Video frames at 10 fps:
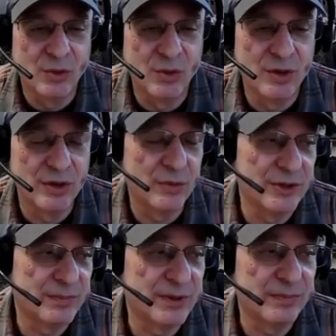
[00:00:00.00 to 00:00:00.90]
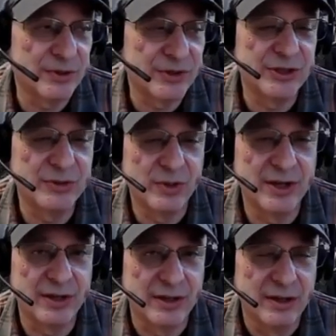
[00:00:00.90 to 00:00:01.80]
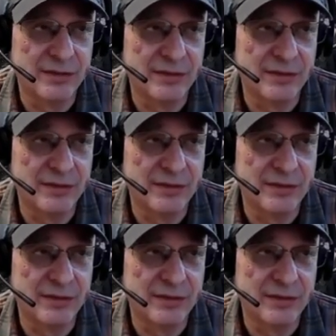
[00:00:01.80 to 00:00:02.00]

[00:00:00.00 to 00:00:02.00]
Or once people see what